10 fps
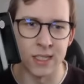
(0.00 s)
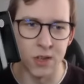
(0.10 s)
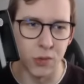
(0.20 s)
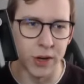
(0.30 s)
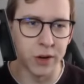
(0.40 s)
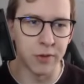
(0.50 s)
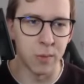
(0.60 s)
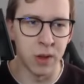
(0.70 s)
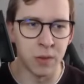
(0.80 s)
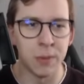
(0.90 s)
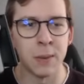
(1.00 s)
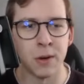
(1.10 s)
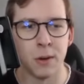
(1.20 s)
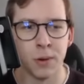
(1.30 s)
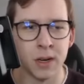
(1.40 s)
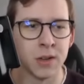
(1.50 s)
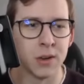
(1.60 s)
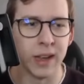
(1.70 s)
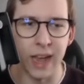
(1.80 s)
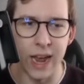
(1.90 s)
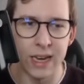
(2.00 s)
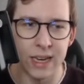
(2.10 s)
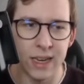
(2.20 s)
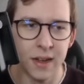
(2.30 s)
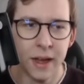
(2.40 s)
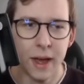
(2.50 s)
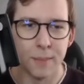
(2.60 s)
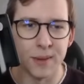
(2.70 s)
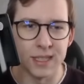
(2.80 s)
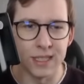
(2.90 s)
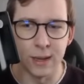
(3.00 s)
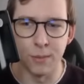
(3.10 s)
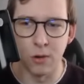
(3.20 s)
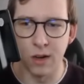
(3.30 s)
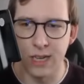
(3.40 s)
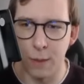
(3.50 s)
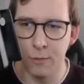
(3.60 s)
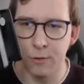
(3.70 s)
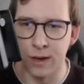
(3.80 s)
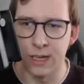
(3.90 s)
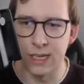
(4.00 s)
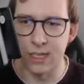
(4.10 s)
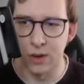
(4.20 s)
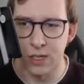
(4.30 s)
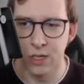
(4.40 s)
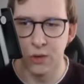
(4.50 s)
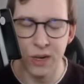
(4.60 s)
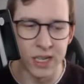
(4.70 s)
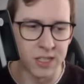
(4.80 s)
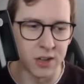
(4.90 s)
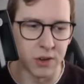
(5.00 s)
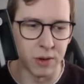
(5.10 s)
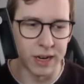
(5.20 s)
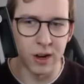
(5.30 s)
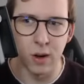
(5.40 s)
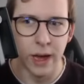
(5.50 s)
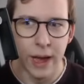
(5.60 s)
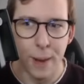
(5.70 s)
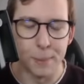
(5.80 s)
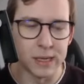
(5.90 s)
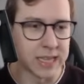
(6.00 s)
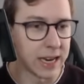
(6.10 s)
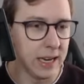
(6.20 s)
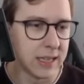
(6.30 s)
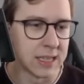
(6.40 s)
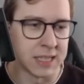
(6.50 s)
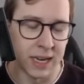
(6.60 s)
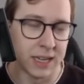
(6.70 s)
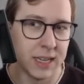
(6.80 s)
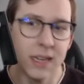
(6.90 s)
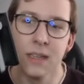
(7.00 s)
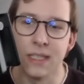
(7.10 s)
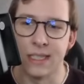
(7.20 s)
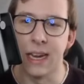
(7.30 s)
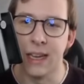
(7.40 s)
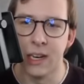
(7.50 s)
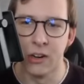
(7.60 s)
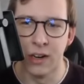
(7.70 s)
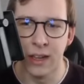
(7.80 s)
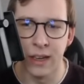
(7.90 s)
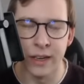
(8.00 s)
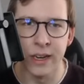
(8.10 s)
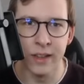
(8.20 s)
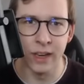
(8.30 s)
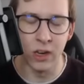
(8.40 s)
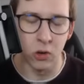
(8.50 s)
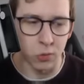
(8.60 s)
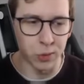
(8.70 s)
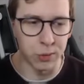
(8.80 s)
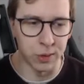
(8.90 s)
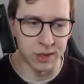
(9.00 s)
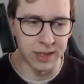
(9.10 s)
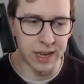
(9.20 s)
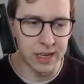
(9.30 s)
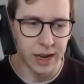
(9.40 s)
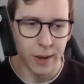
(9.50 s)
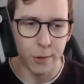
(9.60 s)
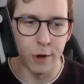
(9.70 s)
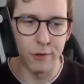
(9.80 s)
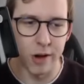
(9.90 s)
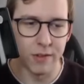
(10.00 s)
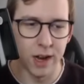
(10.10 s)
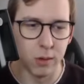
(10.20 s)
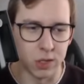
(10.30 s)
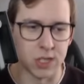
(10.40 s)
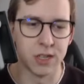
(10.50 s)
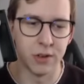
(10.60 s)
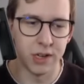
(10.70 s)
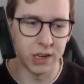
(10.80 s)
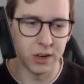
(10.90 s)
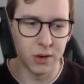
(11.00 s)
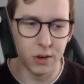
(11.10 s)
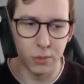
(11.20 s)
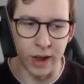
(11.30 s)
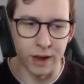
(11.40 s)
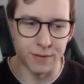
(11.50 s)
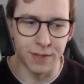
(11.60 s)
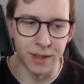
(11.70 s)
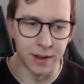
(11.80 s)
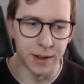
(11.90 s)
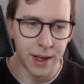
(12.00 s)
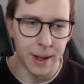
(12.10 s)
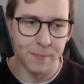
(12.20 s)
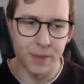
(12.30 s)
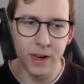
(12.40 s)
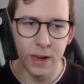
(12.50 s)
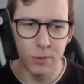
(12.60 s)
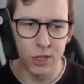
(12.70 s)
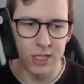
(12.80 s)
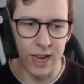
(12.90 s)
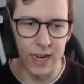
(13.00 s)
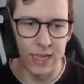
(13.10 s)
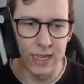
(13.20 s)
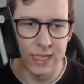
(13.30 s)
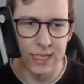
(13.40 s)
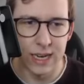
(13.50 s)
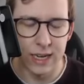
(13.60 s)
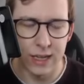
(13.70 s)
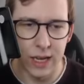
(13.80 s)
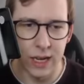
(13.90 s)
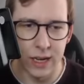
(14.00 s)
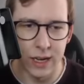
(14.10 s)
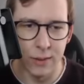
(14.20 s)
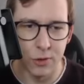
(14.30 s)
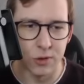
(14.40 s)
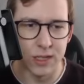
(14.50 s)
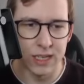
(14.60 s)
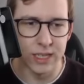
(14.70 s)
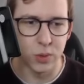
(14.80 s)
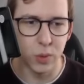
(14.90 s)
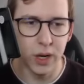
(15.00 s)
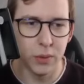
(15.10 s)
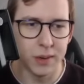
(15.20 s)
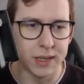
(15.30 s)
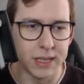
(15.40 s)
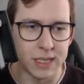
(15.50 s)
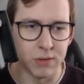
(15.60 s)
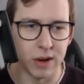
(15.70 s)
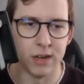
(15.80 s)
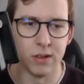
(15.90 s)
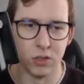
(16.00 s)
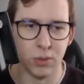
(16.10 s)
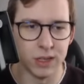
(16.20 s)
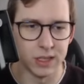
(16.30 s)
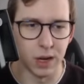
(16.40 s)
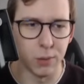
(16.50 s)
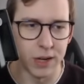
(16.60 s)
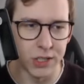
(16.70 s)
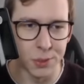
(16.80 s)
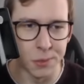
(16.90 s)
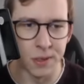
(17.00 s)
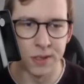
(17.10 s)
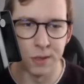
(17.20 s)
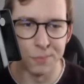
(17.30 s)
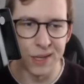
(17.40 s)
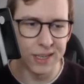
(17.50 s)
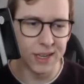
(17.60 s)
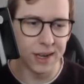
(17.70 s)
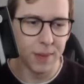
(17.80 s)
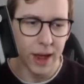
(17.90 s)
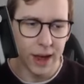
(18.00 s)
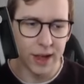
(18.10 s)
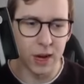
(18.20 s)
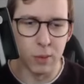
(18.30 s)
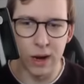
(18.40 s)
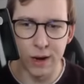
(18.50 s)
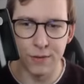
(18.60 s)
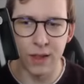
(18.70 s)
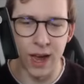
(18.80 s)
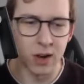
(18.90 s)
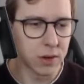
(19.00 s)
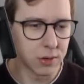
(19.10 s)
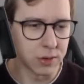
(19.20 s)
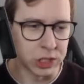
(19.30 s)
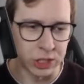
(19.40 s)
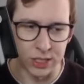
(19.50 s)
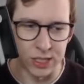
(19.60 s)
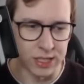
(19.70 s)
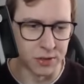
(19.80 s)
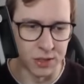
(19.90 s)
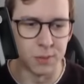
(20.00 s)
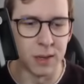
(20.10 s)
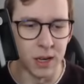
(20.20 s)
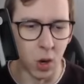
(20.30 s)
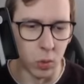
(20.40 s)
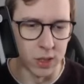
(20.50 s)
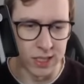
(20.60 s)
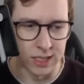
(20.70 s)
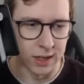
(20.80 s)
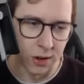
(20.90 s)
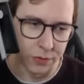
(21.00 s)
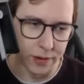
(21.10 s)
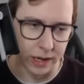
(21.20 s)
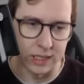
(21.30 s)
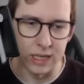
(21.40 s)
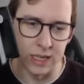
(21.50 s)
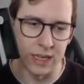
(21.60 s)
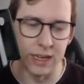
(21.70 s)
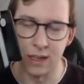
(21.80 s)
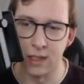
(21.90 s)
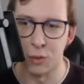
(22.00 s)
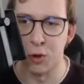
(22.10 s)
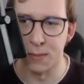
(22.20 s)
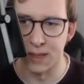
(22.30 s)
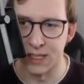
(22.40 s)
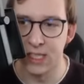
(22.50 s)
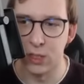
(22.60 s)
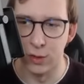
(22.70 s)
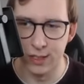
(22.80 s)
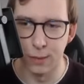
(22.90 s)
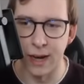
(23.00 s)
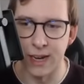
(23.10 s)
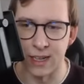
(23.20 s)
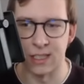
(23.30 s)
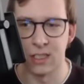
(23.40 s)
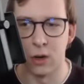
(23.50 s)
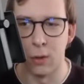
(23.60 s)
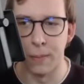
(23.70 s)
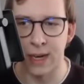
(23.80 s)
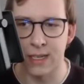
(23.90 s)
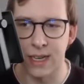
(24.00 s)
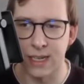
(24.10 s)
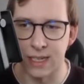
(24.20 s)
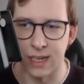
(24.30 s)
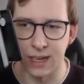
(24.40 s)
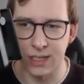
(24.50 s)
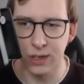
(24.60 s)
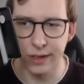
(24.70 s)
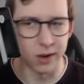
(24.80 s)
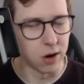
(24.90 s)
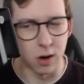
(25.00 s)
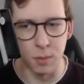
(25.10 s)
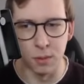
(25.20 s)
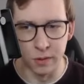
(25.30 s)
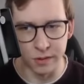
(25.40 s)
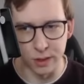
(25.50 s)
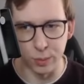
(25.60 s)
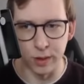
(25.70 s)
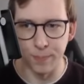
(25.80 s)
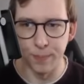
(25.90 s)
Not really good for PvP. I'm gonna put into like A tier. But Rock type Grunt is also really solid right now. But sadly, the second tier is like literally the tier that you don't really want to get. We have Graveler, which is currently not good. We have the Nearly, which is kind of decent. Like the Credilli is really decent right now as well, so I would actually put it into B tier. And then we have the Anorad, which is just going to be lowest of like D tier. Like this Pokemon is so bad, has so bad stats and like horrible moves as well.